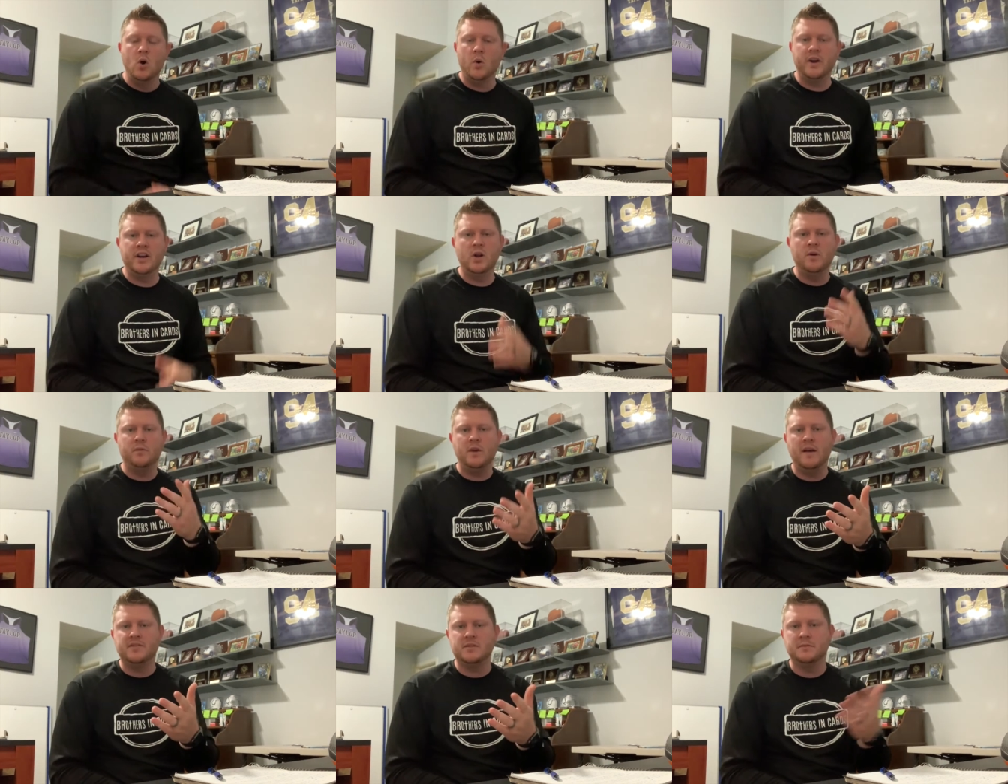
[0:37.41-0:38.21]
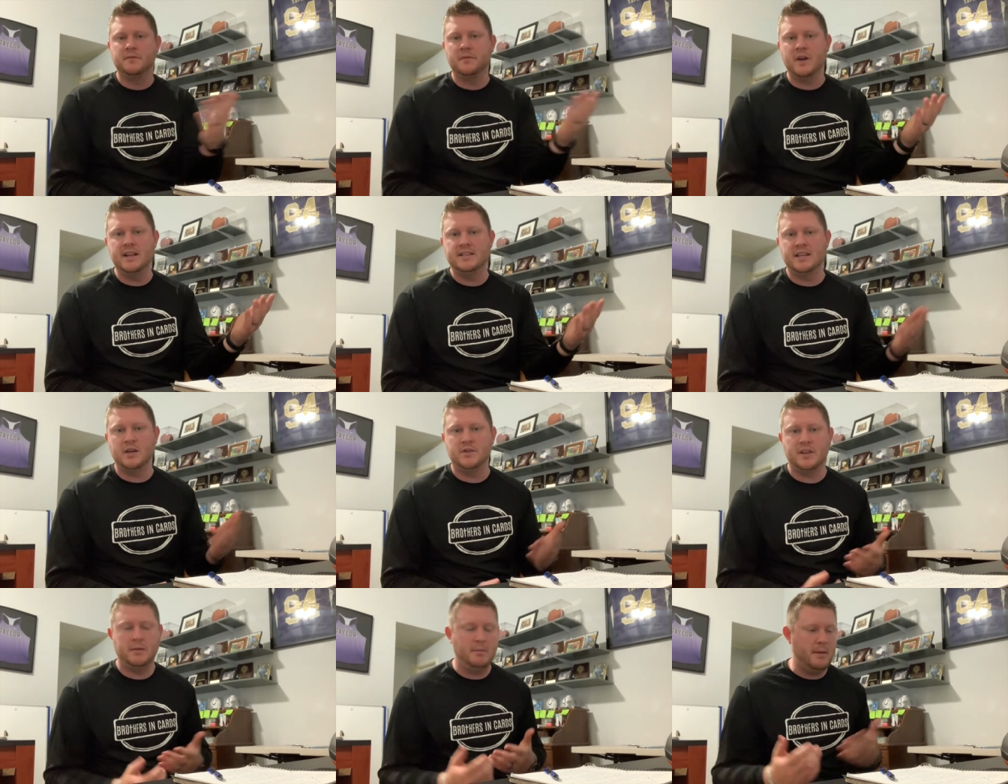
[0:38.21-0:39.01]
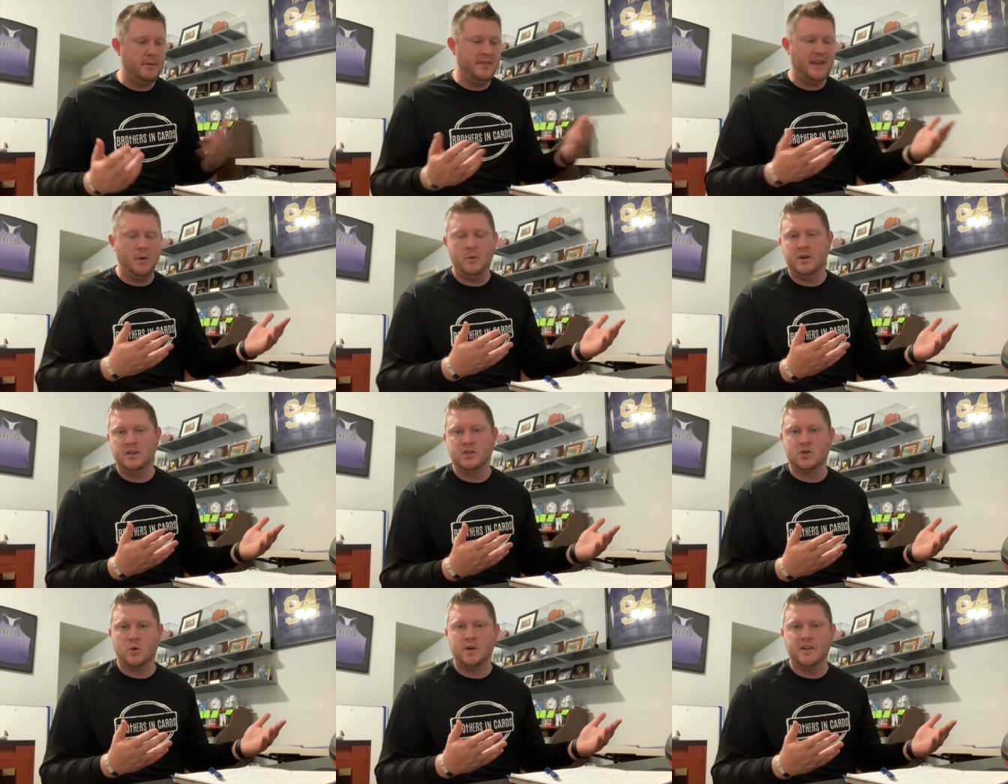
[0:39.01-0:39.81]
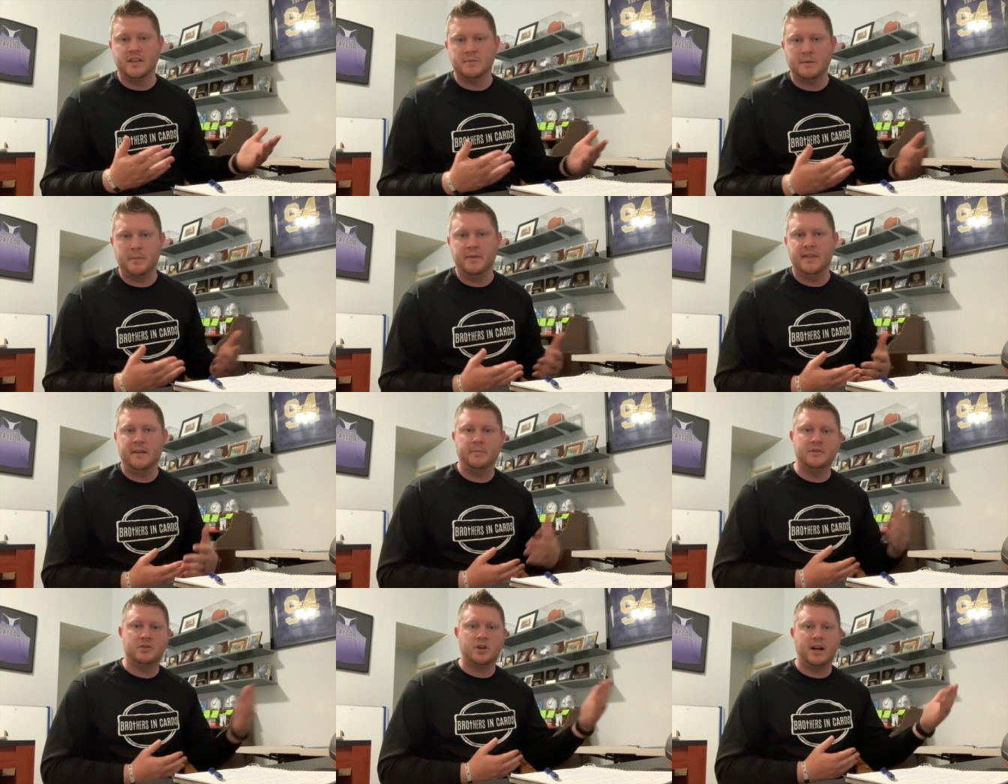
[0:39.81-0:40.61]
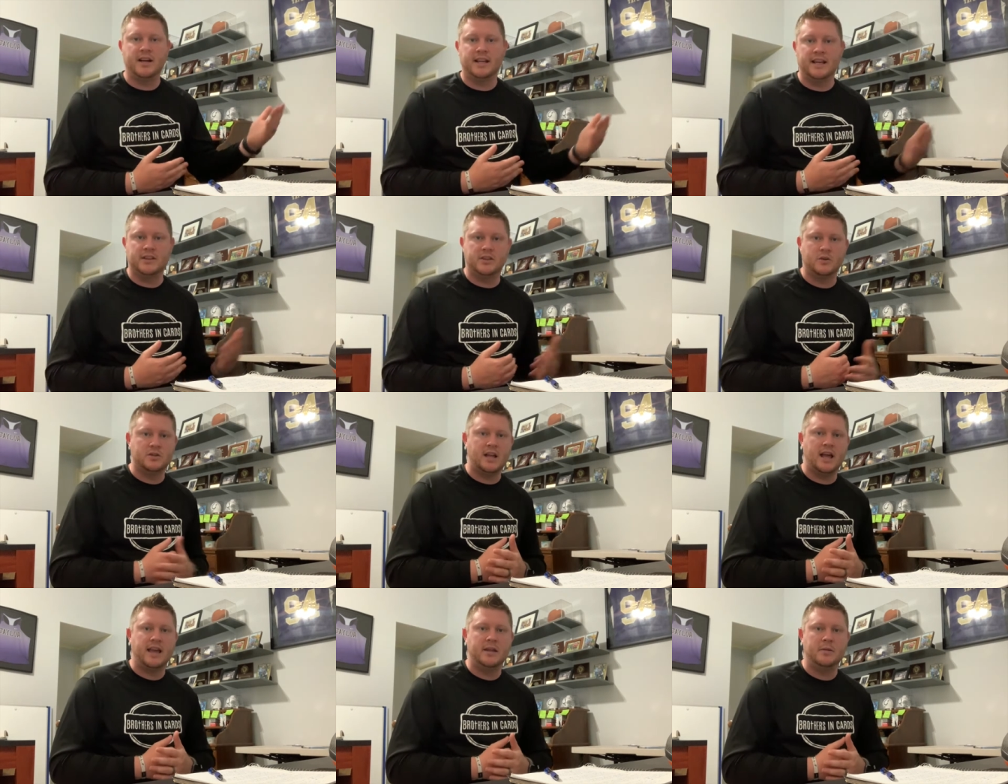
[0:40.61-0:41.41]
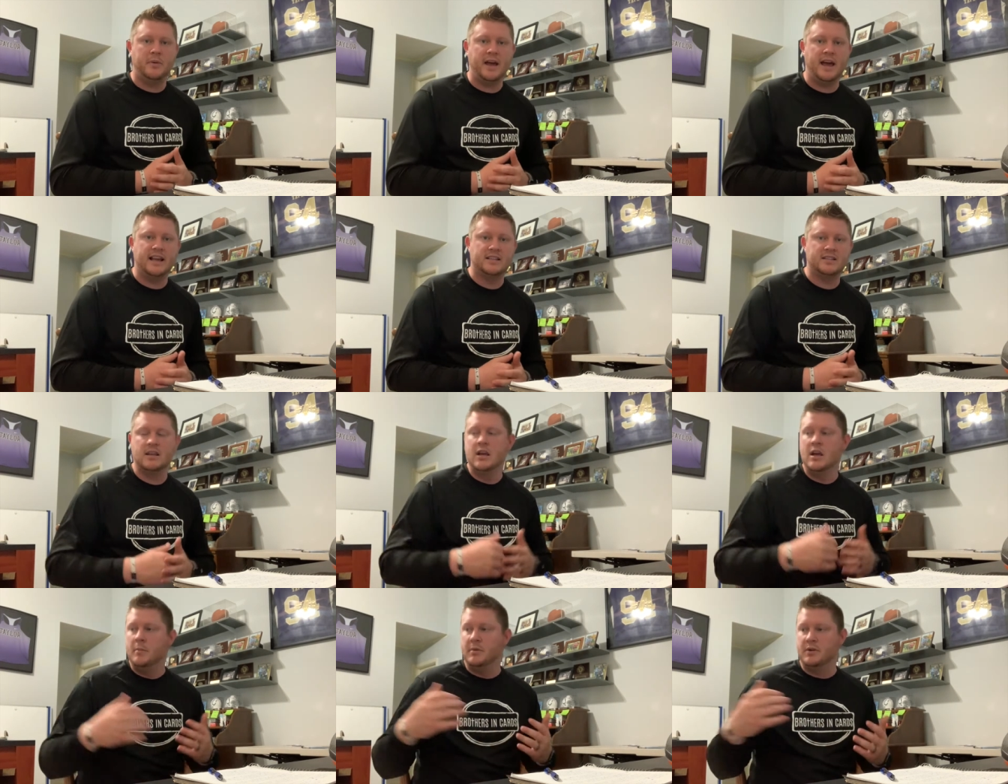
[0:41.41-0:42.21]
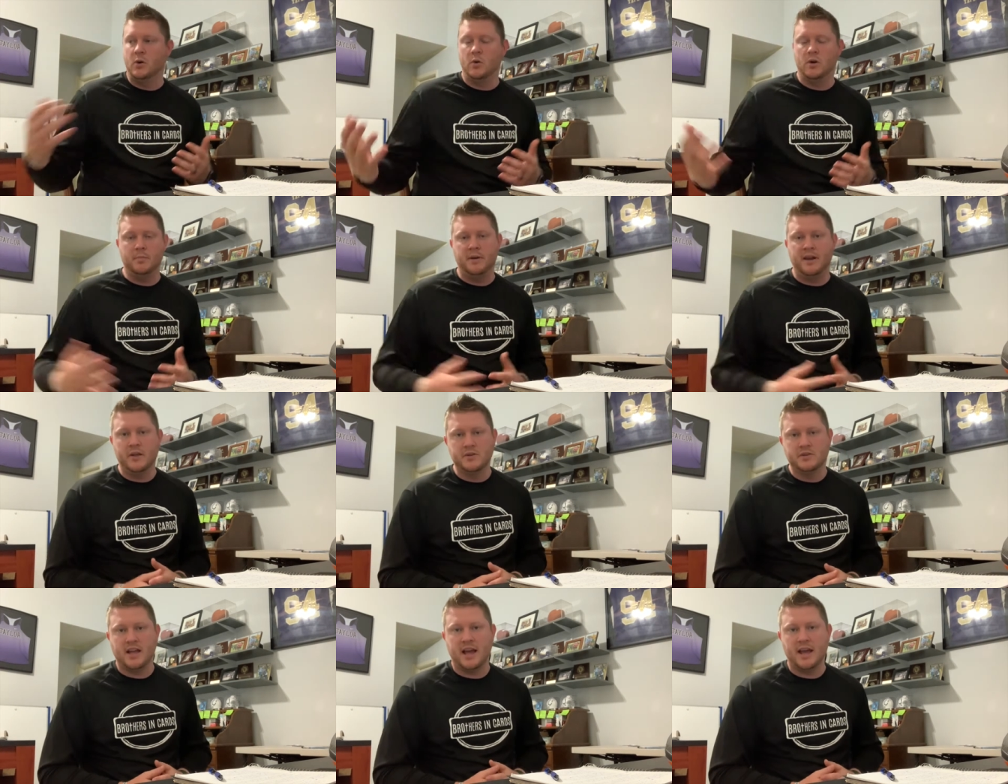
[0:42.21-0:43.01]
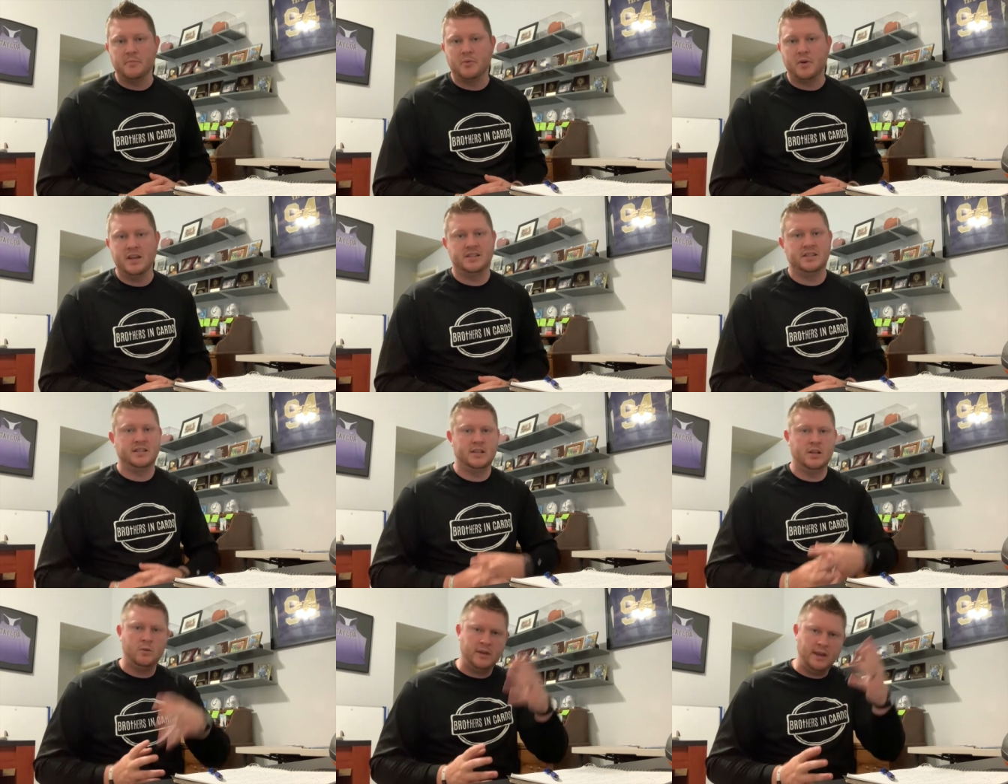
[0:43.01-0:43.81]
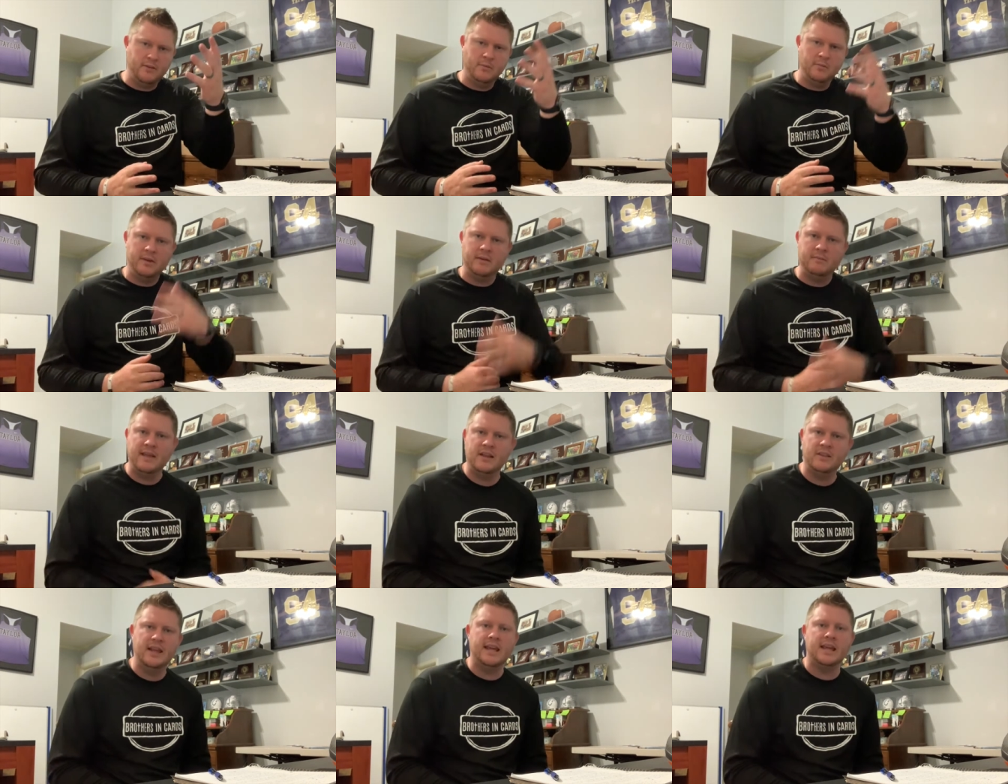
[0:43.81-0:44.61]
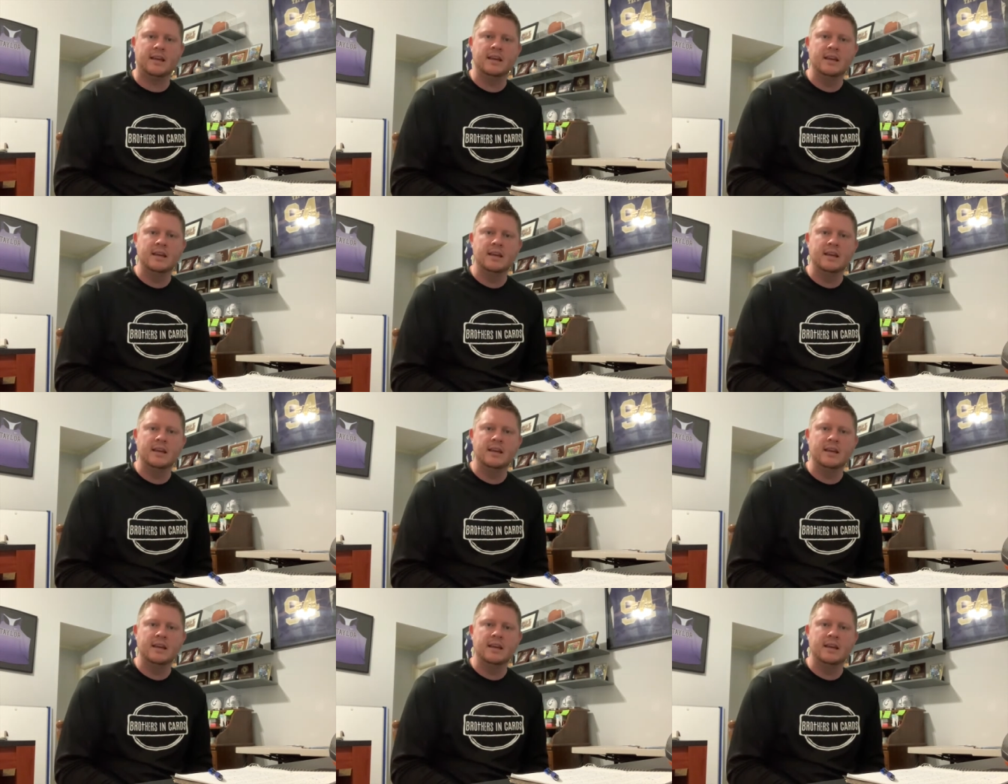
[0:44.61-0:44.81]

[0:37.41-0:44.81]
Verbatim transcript: Or, you know, if you have some friends that you think maybe they would enjoy this, maybe they've been trying to get those high-end packs but don't want to pay those high-end prices, you know, give them, give them that link.